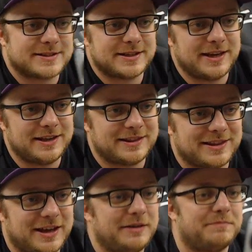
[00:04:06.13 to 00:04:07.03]
see,
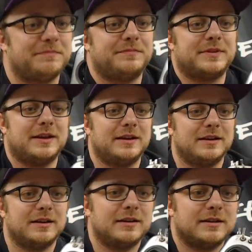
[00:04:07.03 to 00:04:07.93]
they
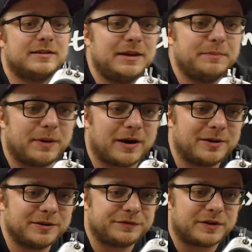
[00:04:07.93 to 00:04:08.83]

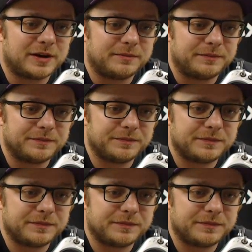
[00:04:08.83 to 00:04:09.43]
borrowed from